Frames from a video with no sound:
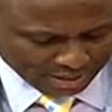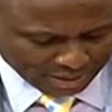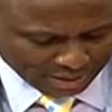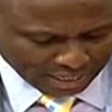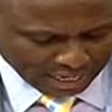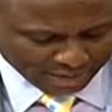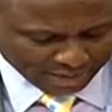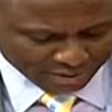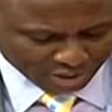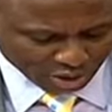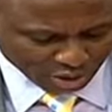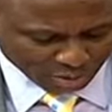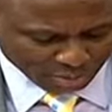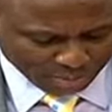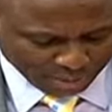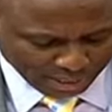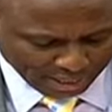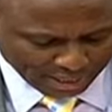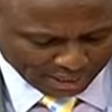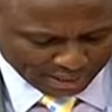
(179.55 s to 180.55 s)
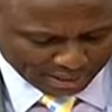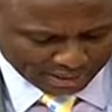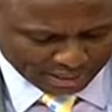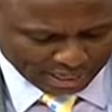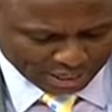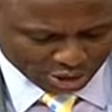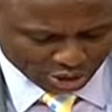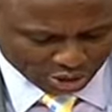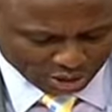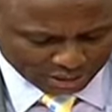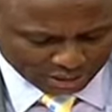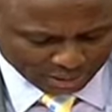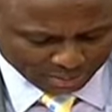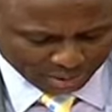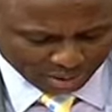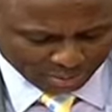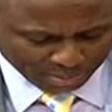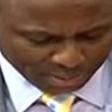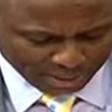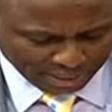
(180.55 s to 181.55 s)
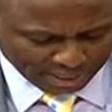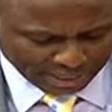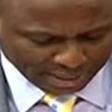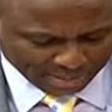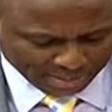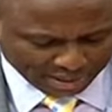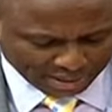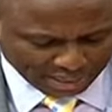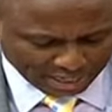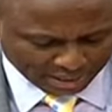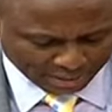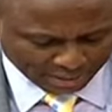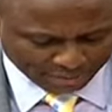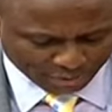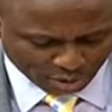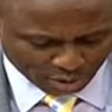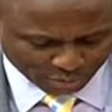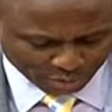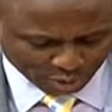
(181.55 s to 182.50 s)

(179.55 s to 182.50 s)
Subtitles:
Livestock Bill, National Assembly Bill number 34 of